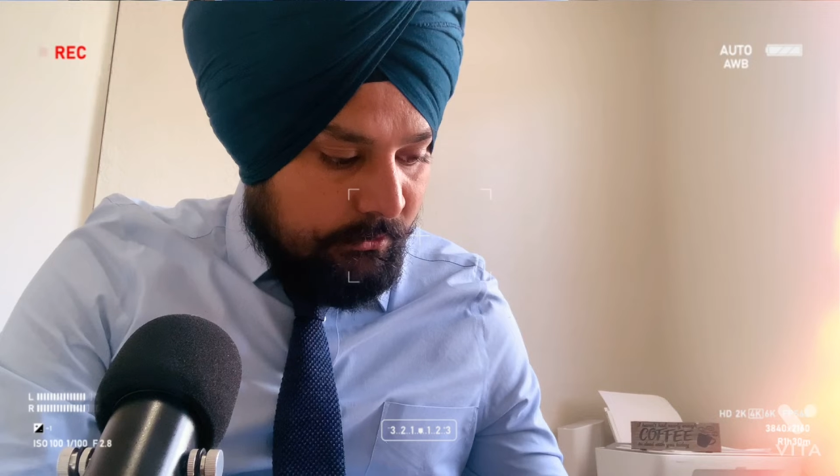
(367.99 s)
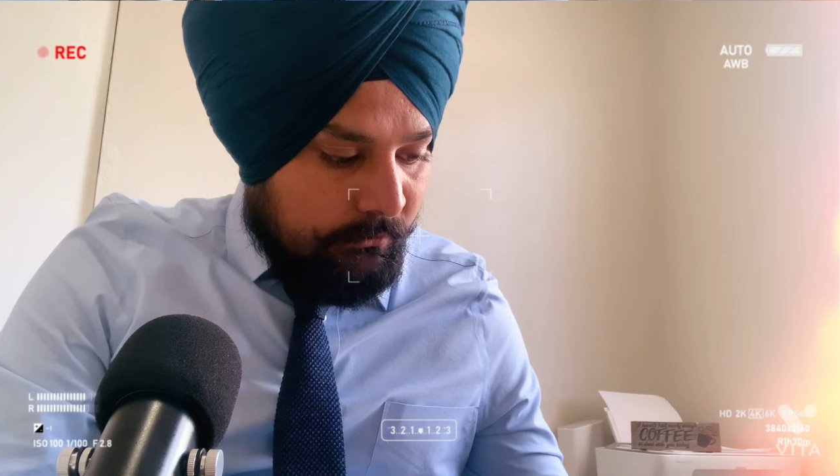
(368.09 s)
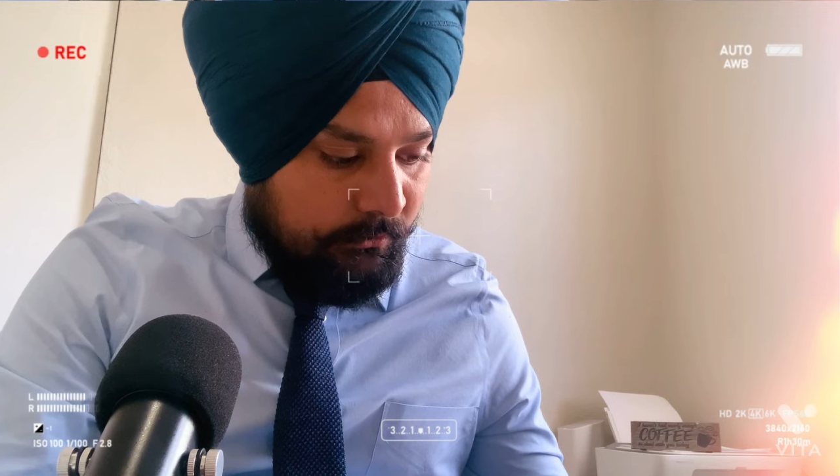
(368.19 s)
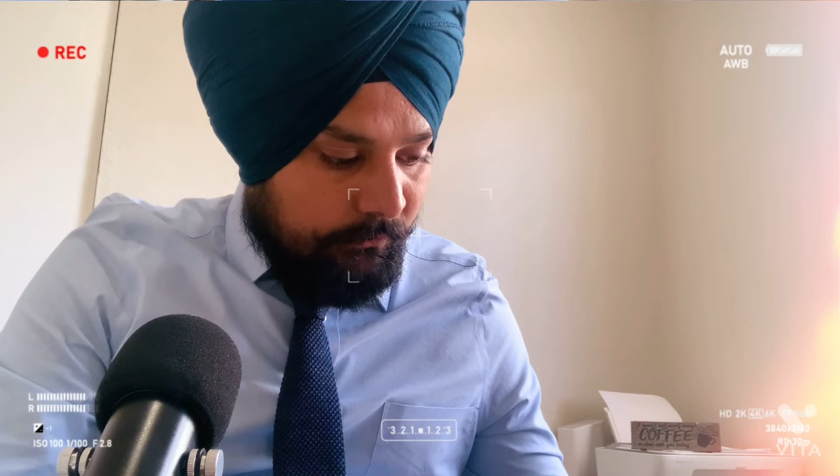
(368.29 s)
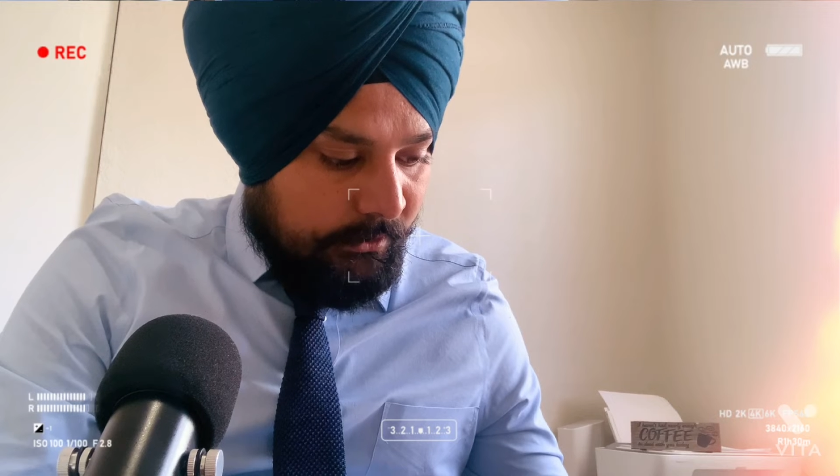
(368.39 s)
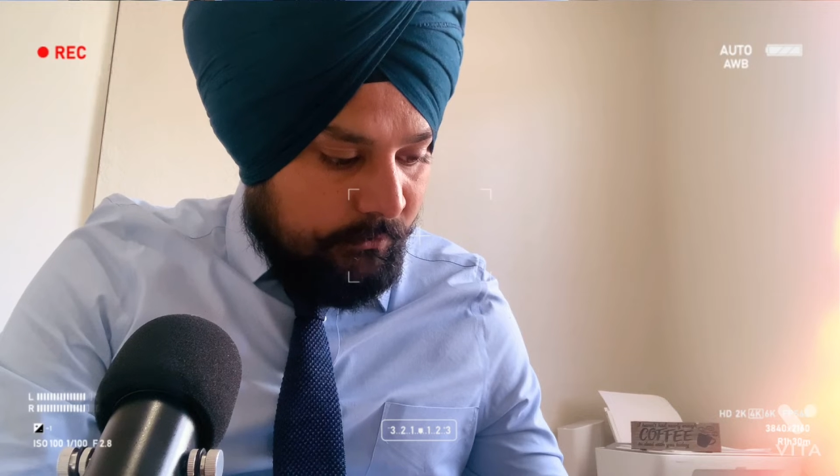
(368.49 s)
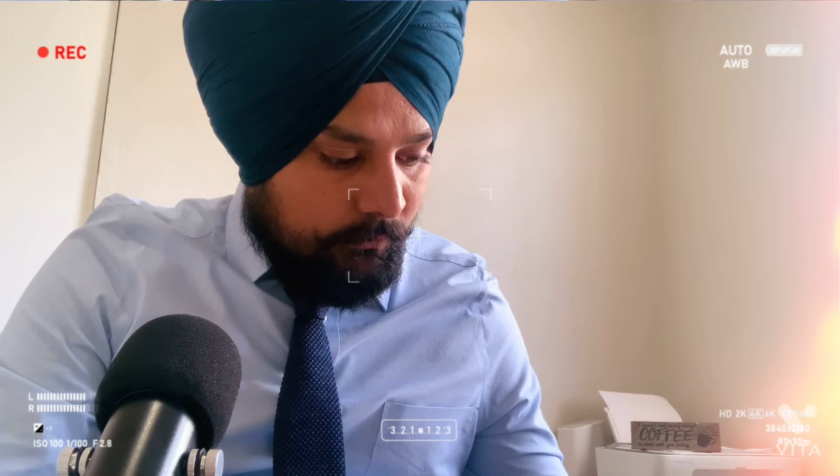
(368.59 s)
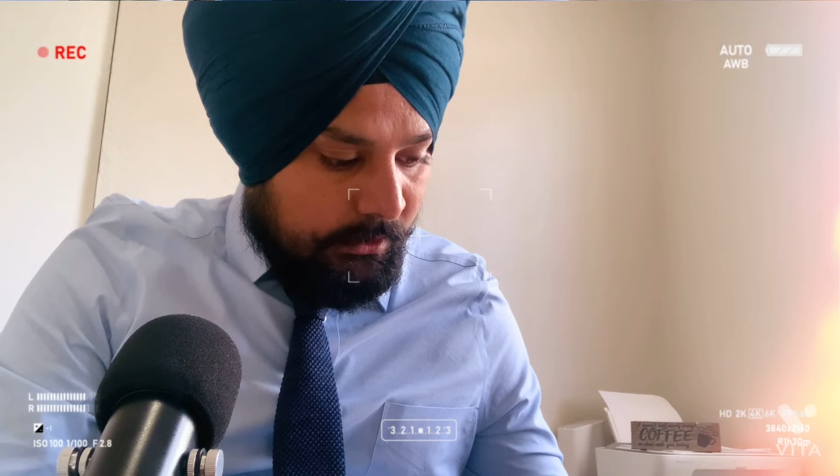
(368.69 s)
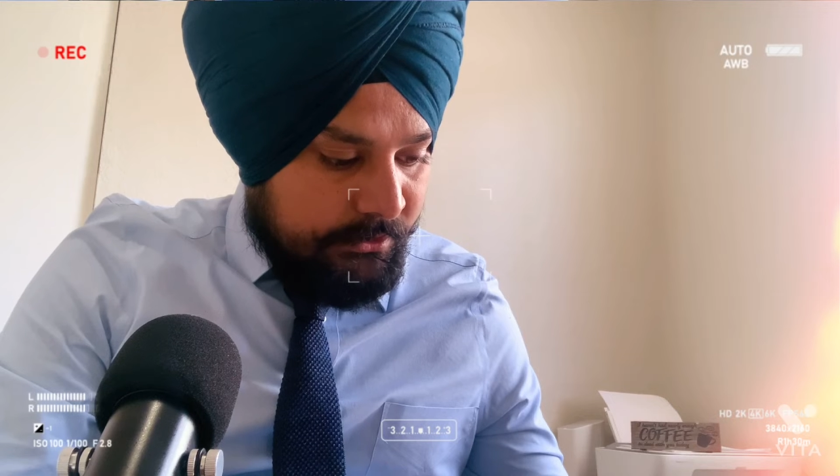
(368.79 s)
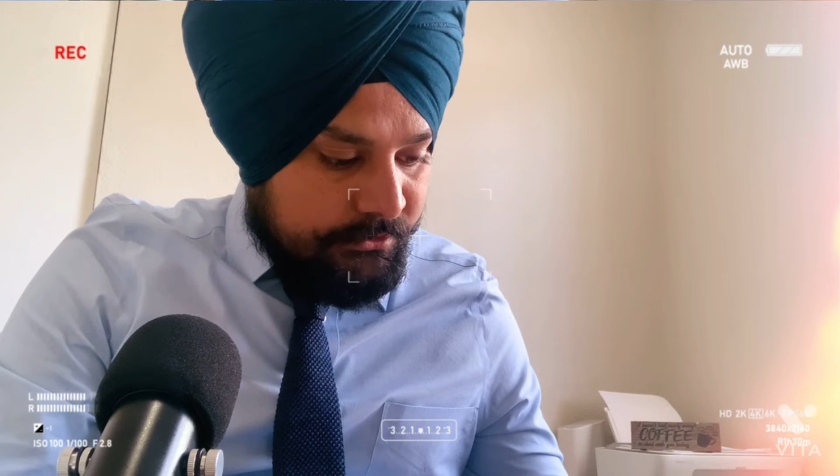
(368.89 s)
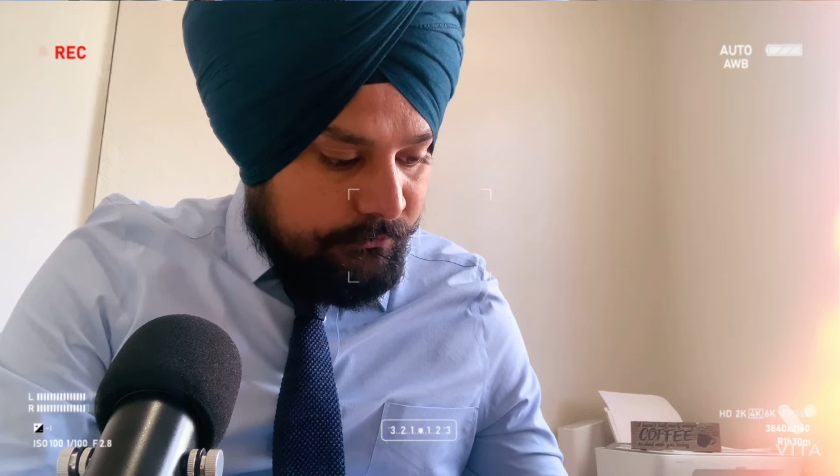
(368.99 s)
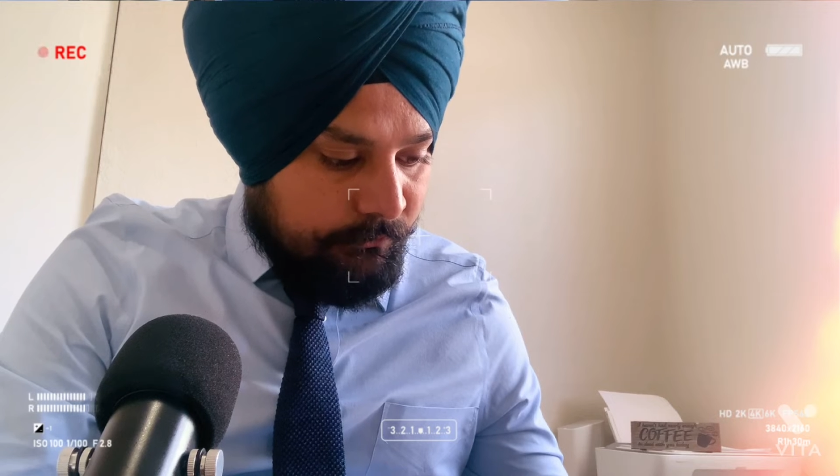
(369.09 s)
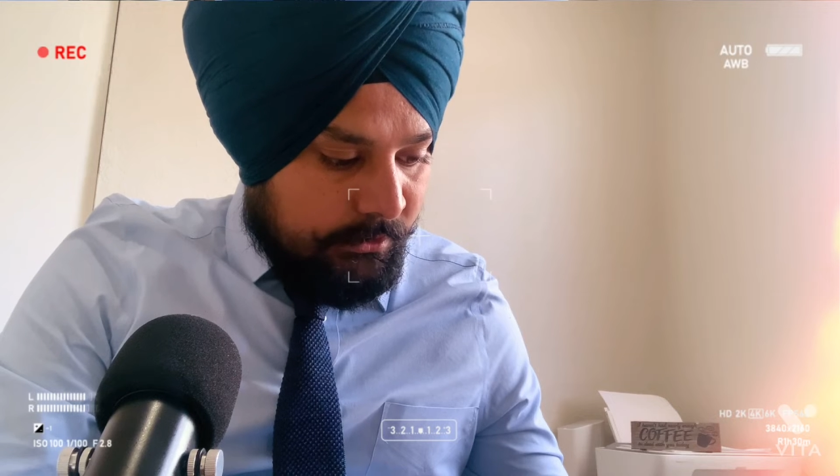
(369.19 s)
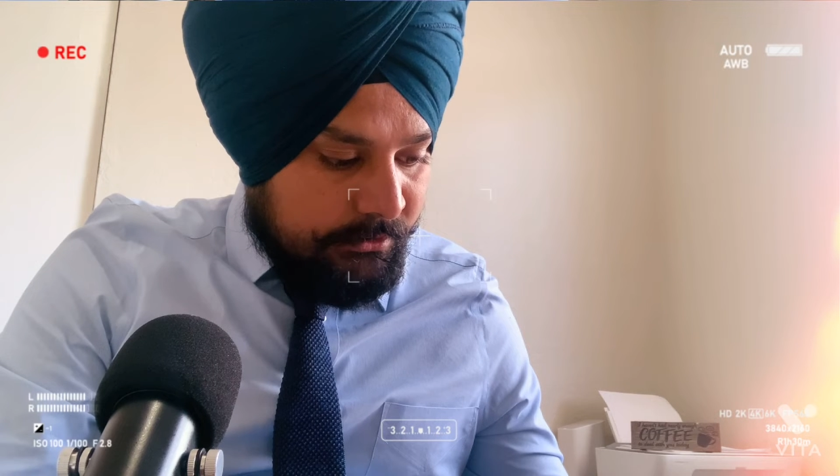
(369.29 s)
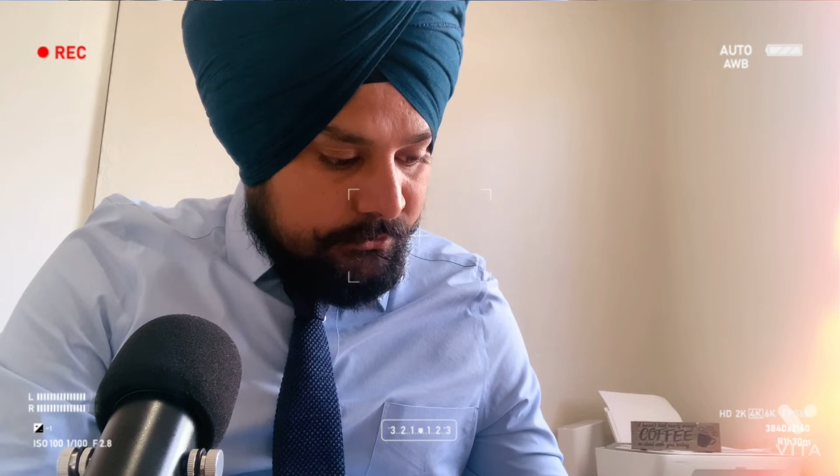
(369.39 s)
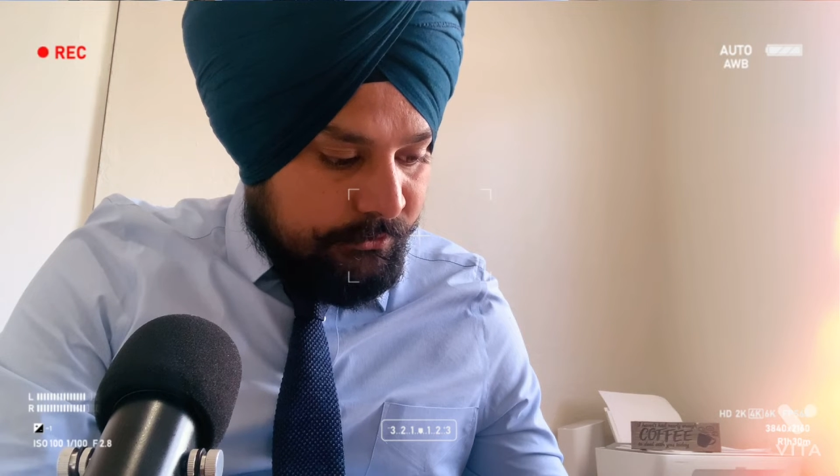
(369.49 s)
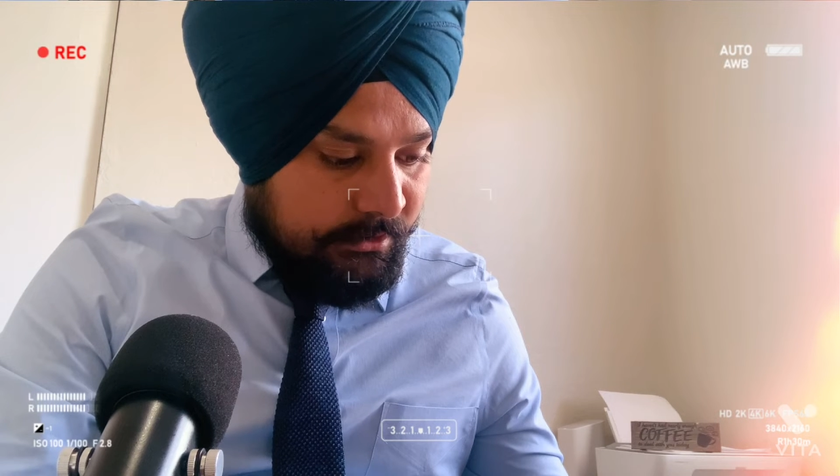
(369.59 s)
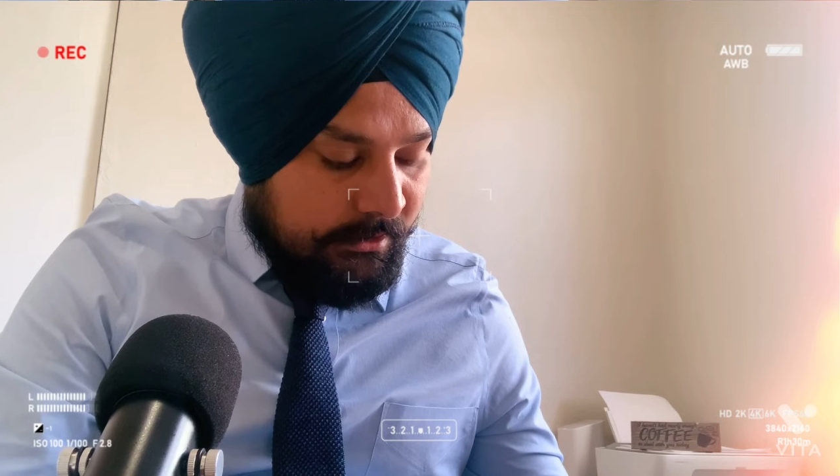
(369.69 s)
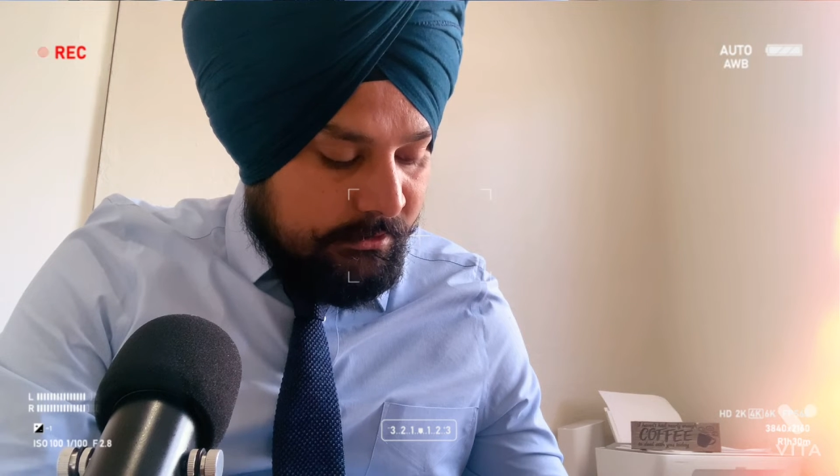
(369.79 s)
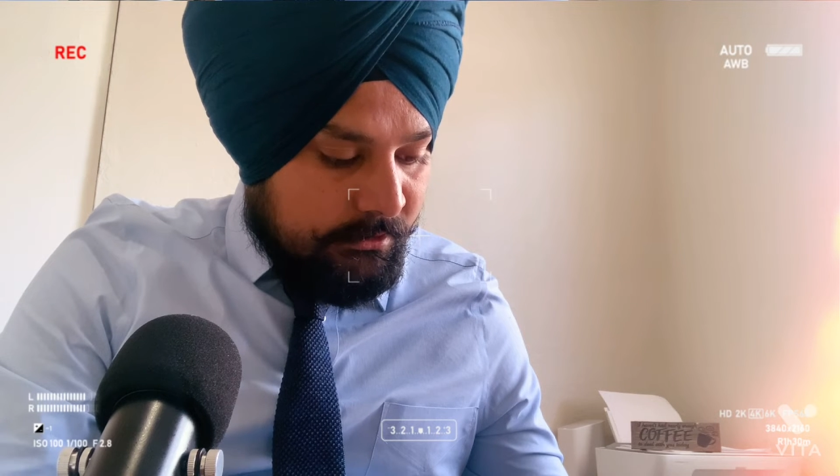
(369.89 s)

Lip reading: we find warts on the right